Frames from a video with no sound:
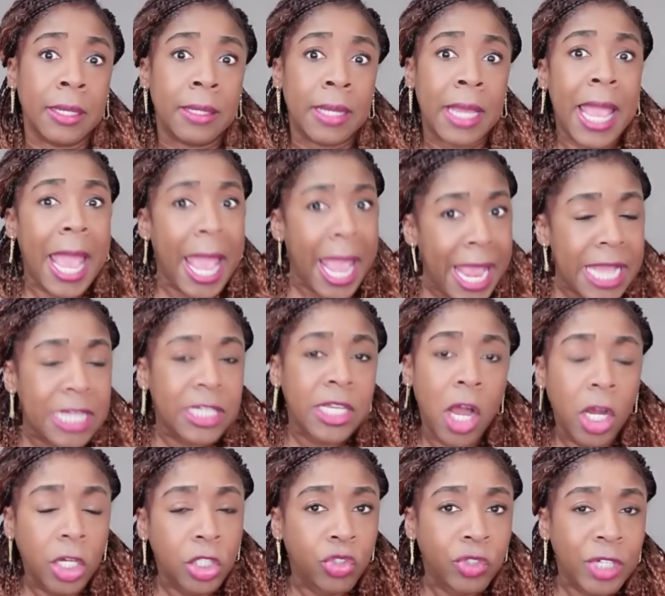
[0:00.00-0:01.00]

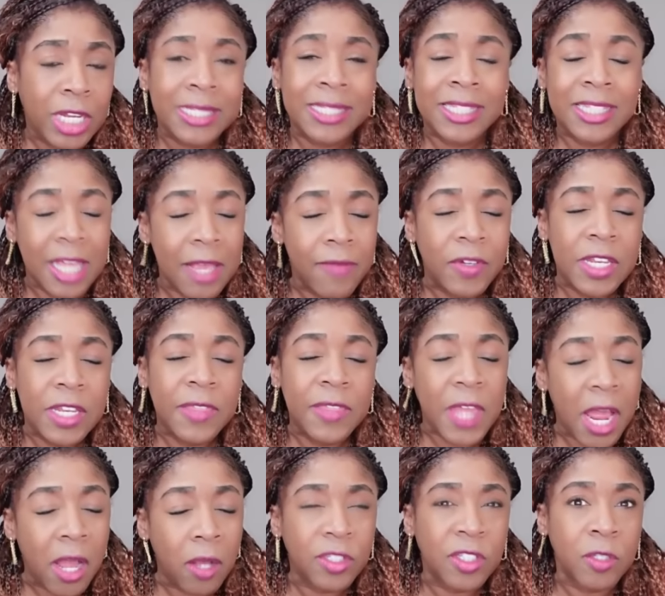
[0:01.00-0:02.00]

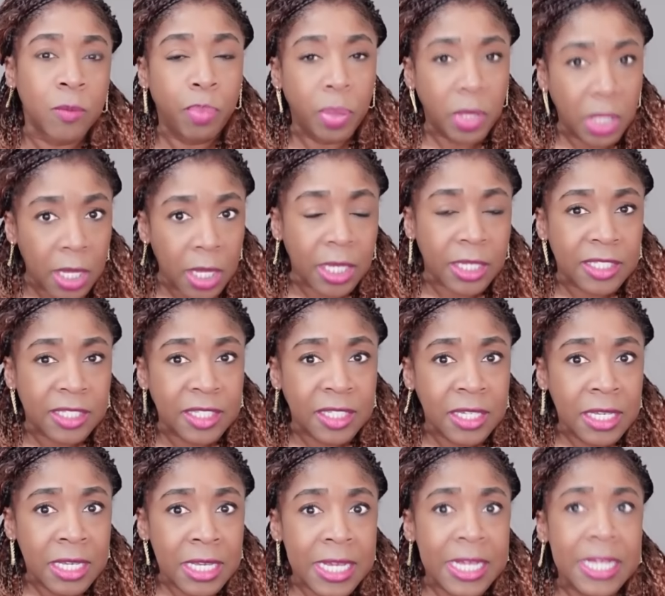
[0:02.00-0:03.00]
870,000 plus,
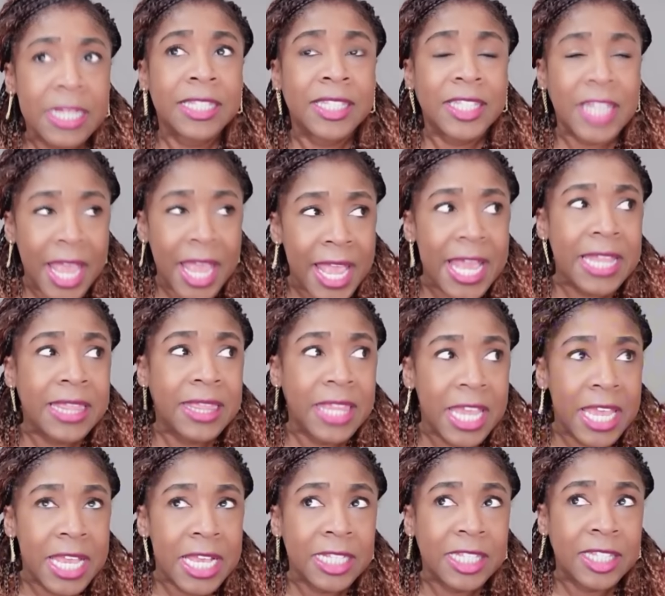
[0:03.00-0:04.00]
saying
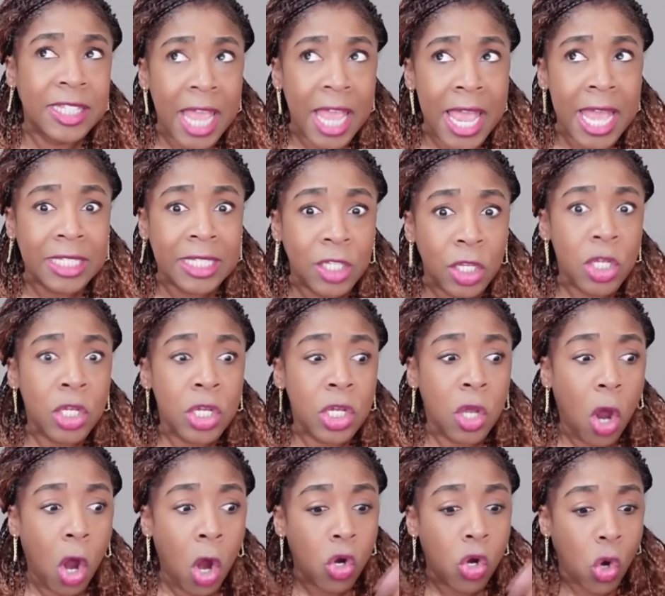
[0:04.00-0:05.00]
things that,
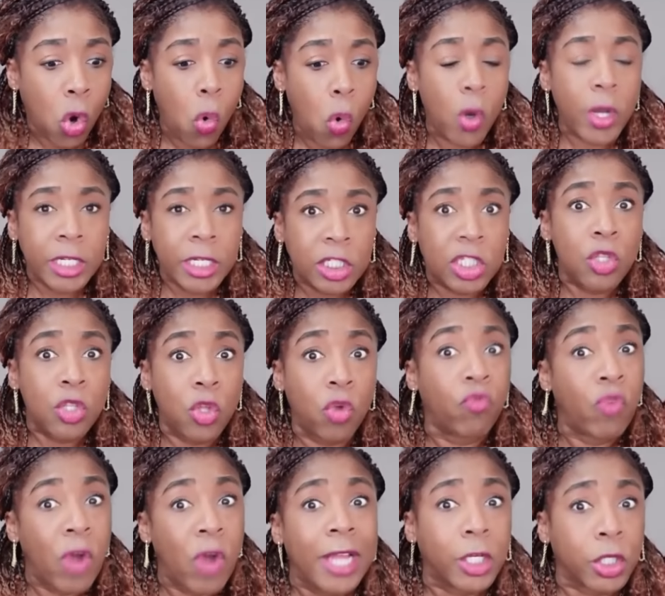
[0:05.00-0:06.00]
according to the
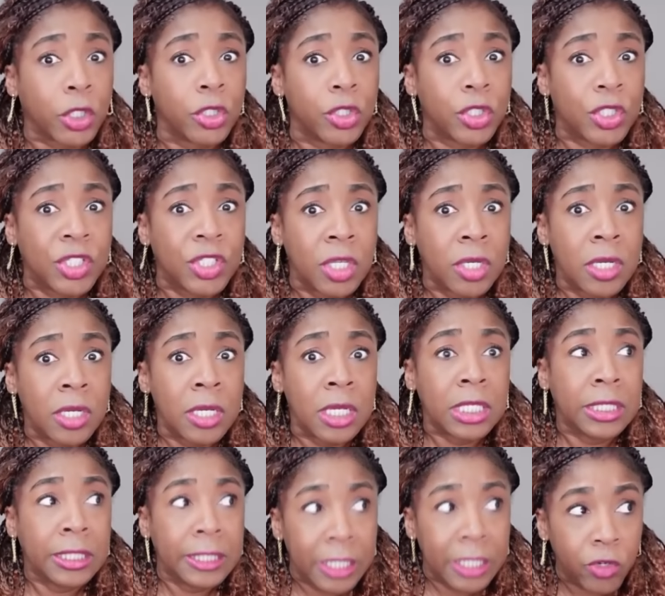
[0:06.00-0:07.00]
records,
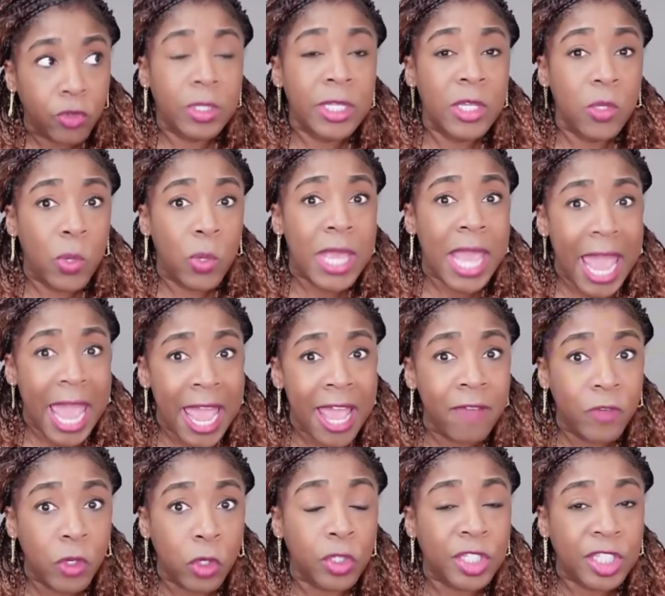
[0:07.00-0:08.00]
literally, we have
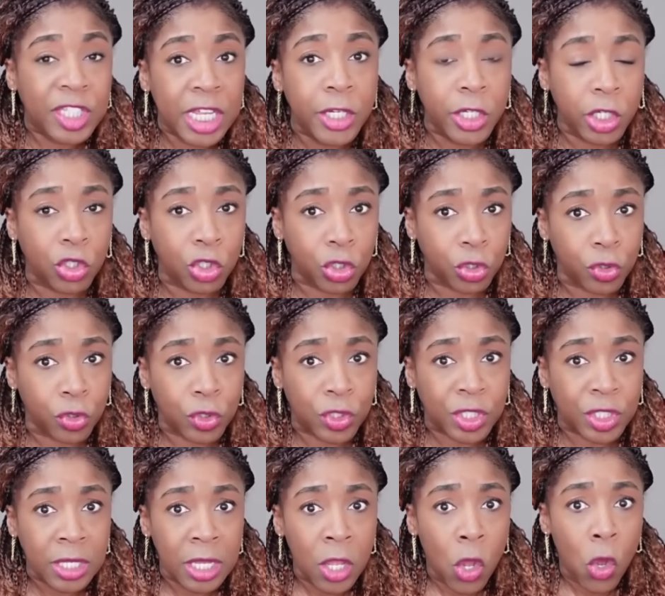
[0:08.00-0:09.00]
your signatures.
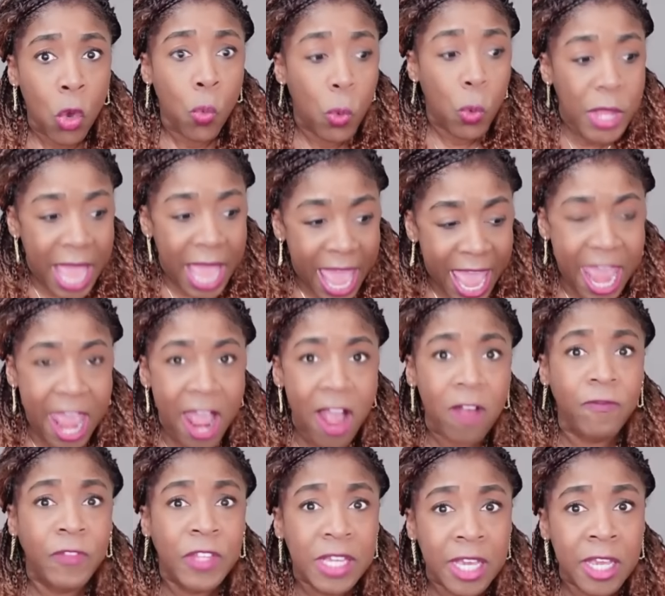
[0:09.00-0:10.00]
We
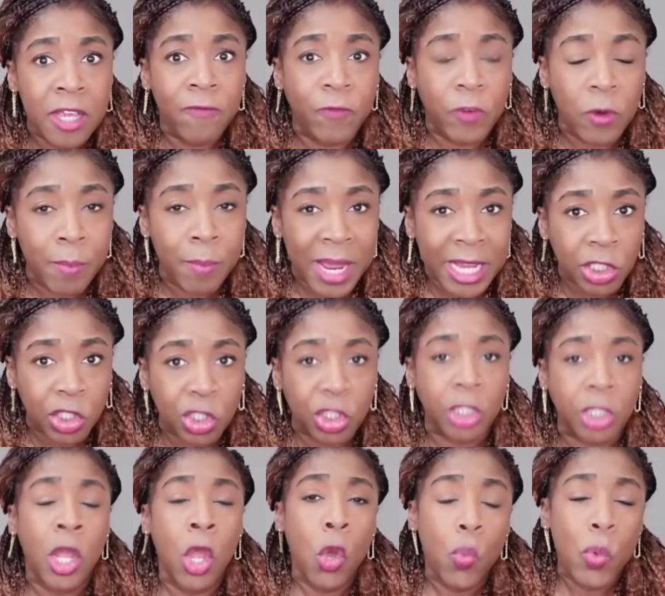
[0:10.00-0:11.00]
have the information.
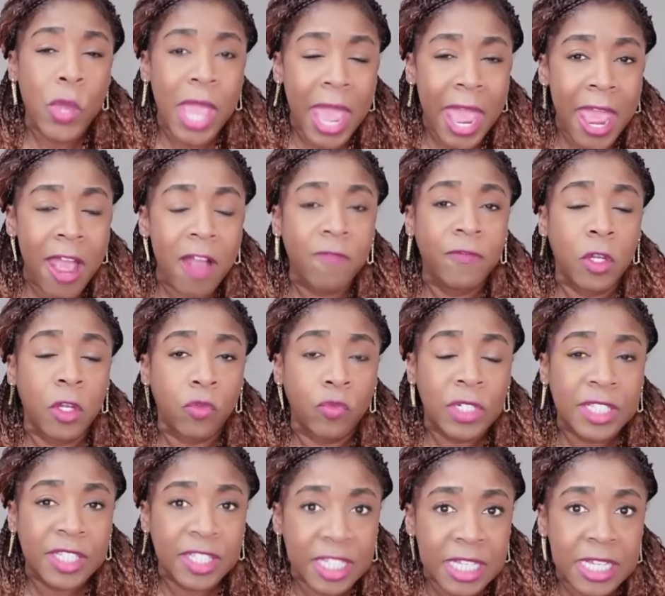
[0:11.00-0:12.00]
We have the
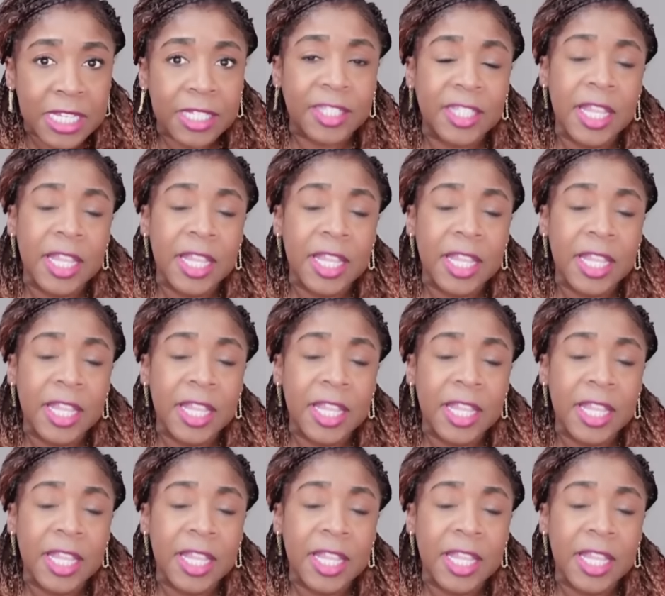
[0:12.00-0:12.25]
receipts.